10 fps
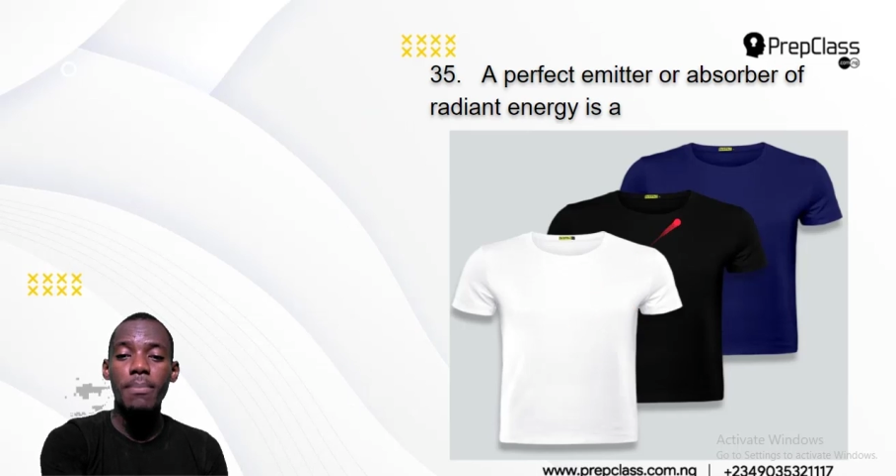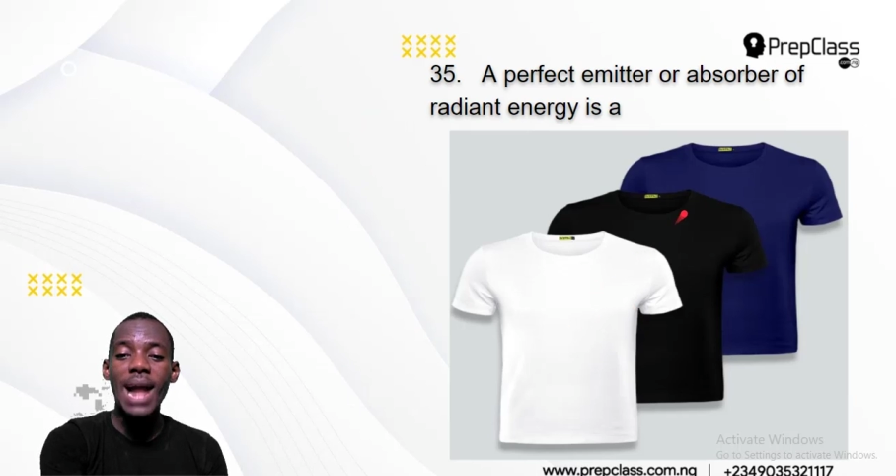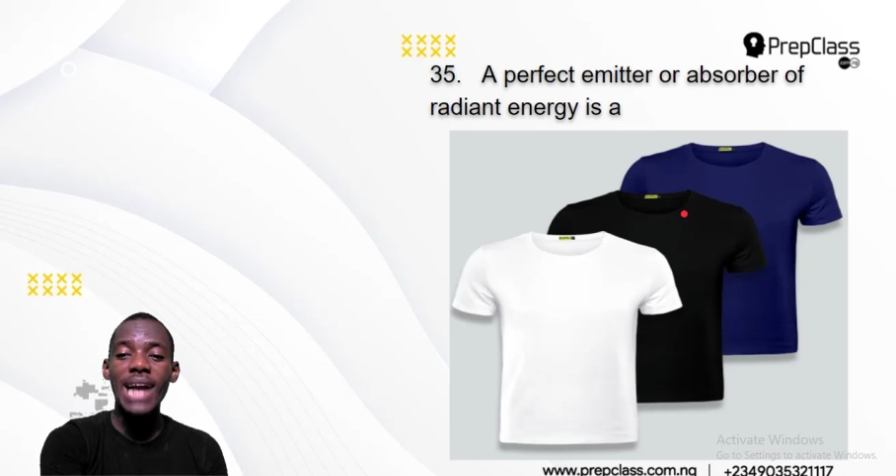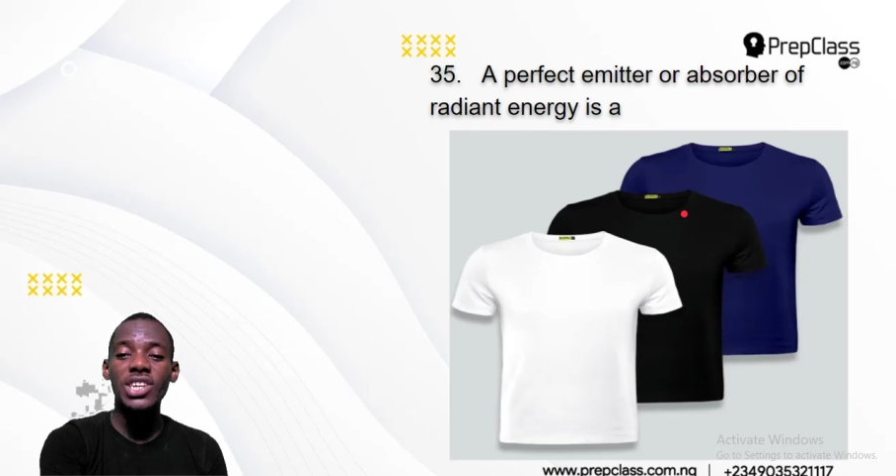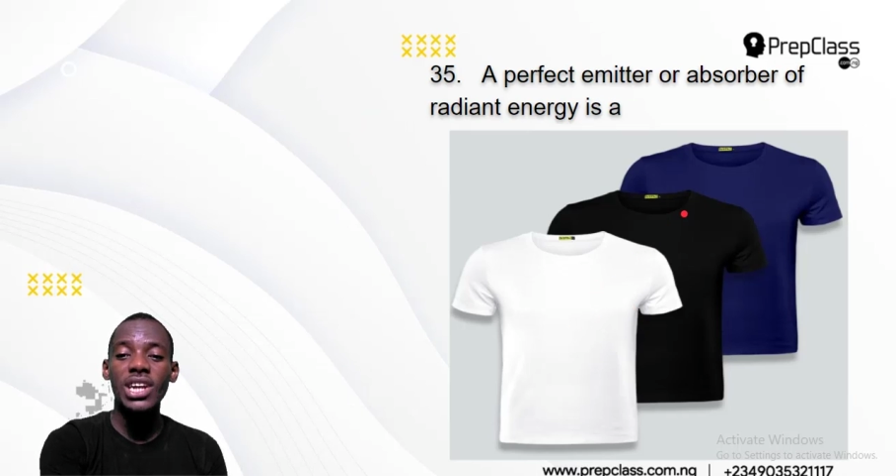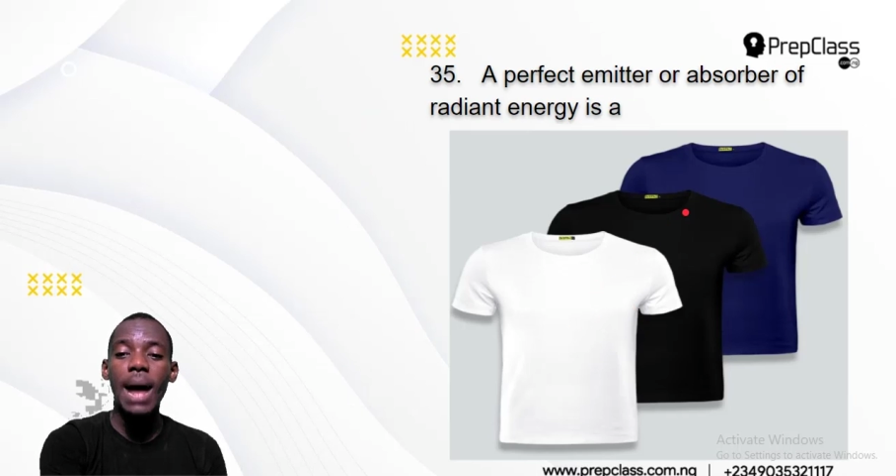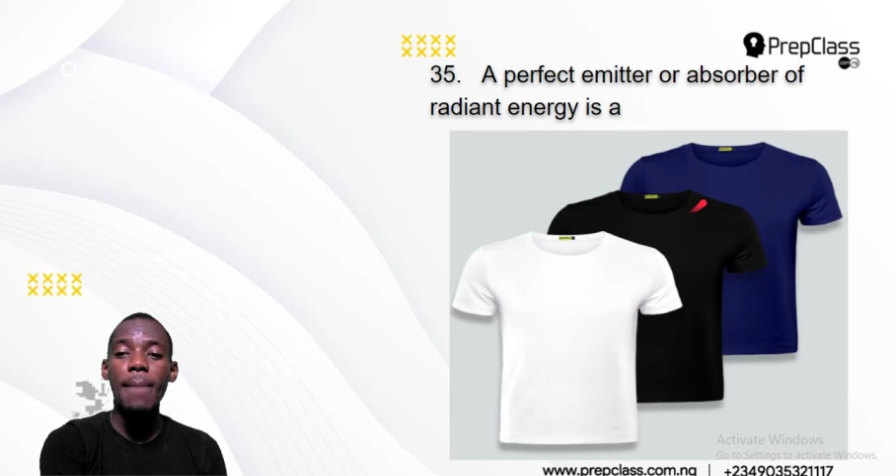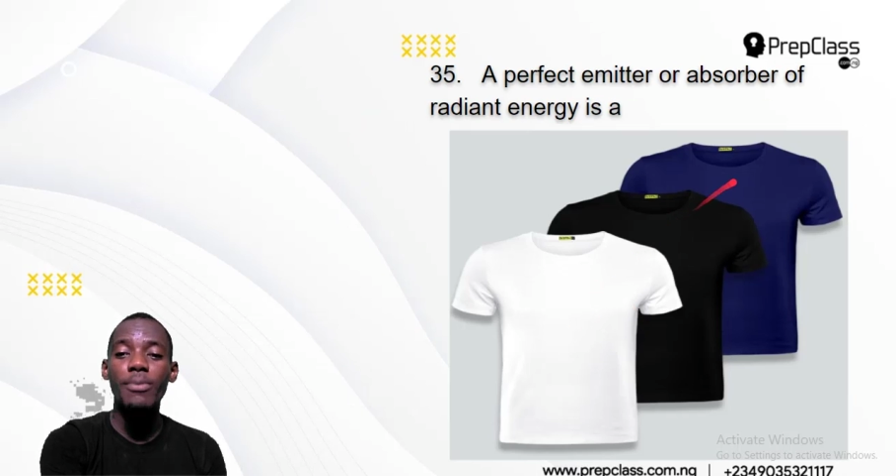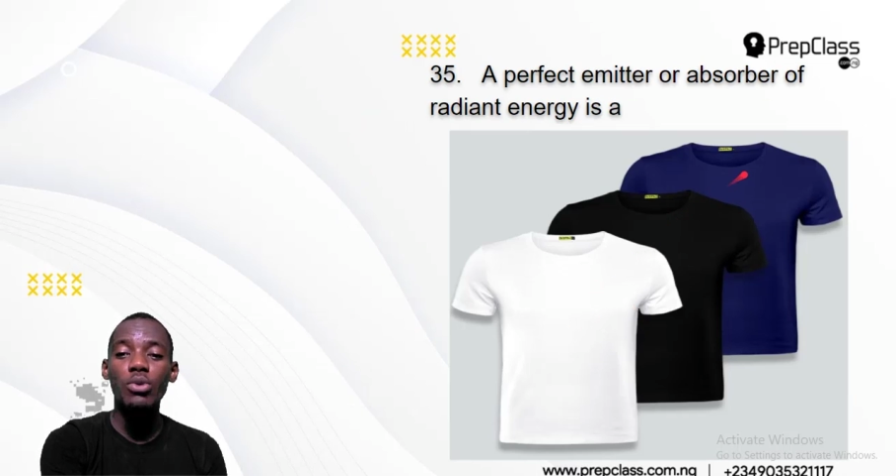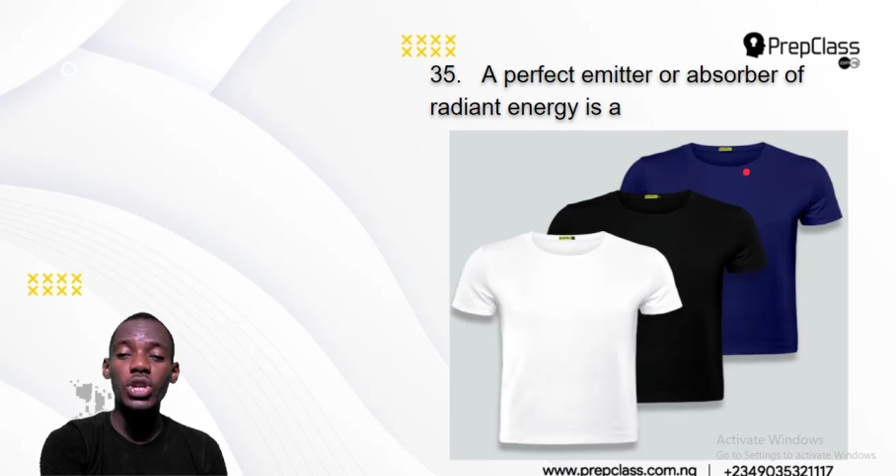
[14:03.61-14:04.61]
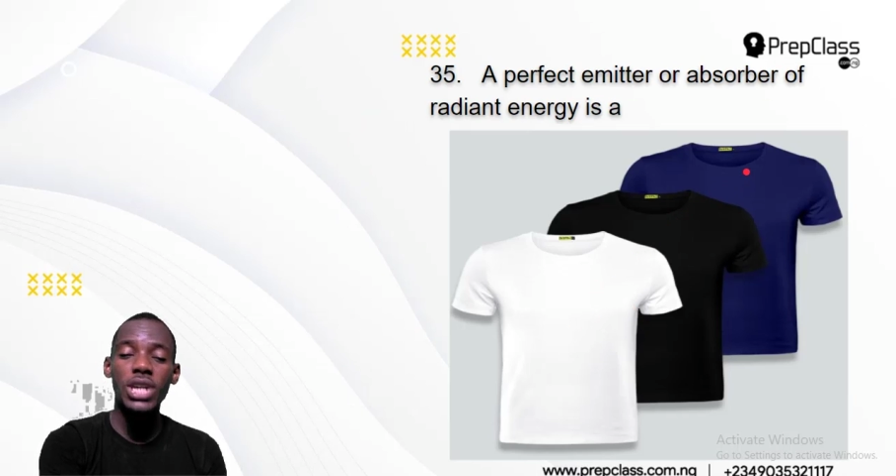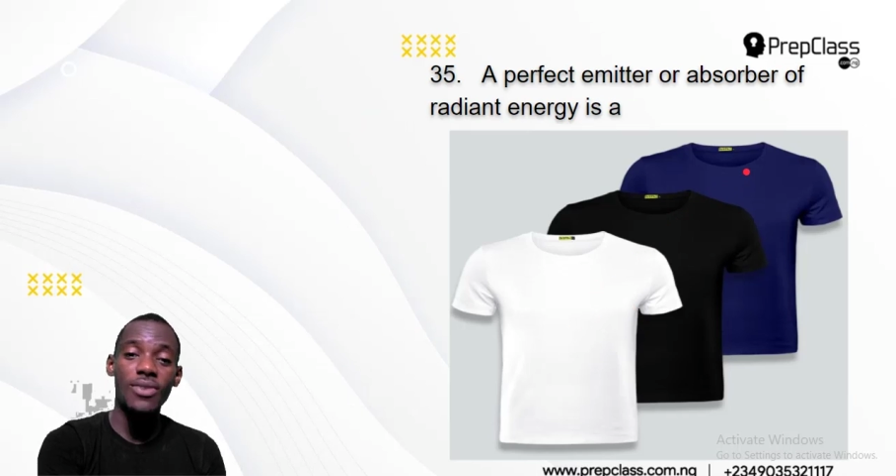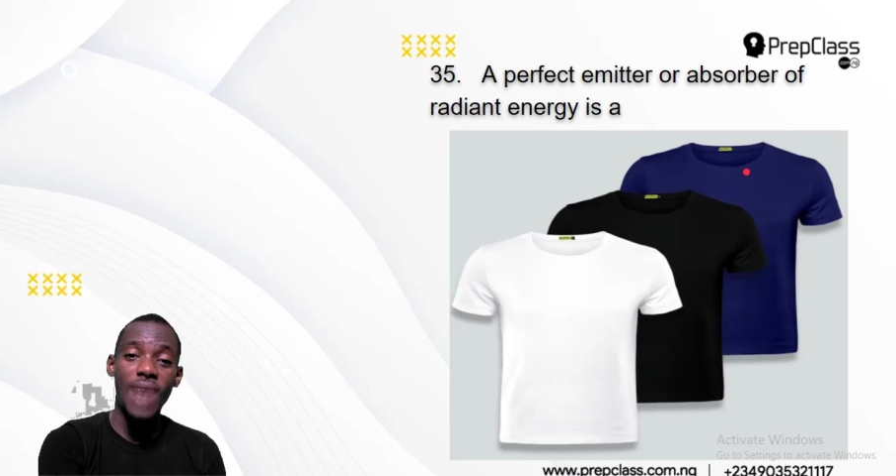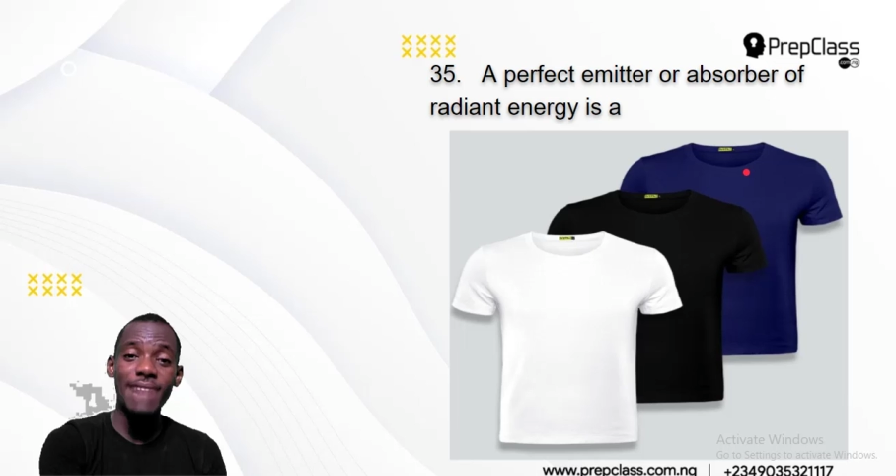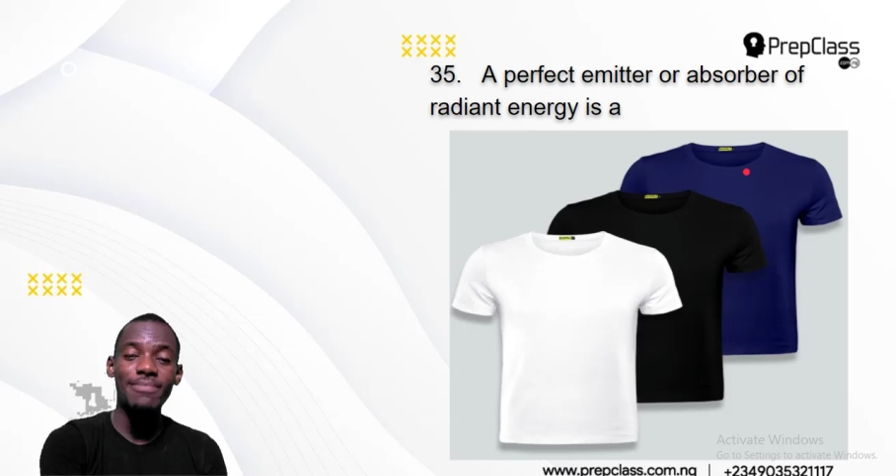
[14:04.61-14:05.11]
black shirt, and blue
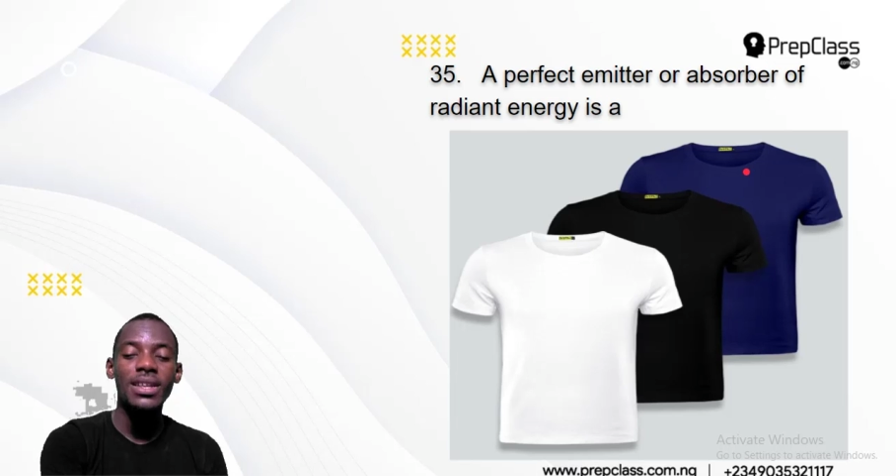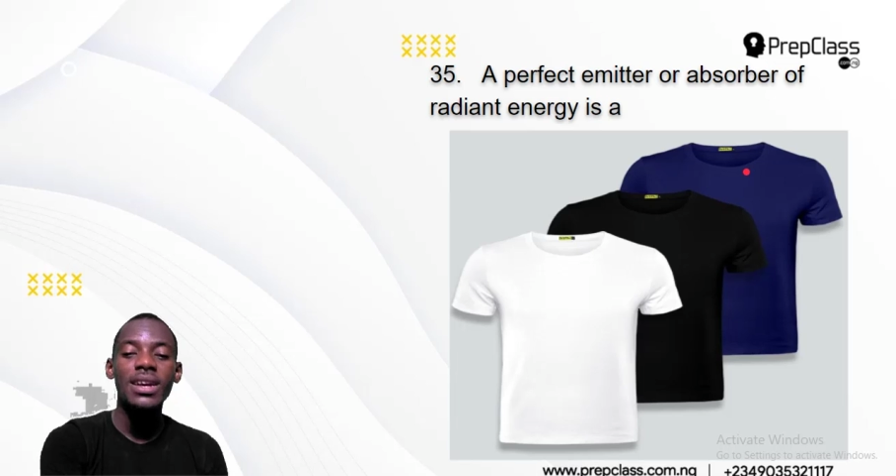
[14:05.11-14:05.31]
shirt, right?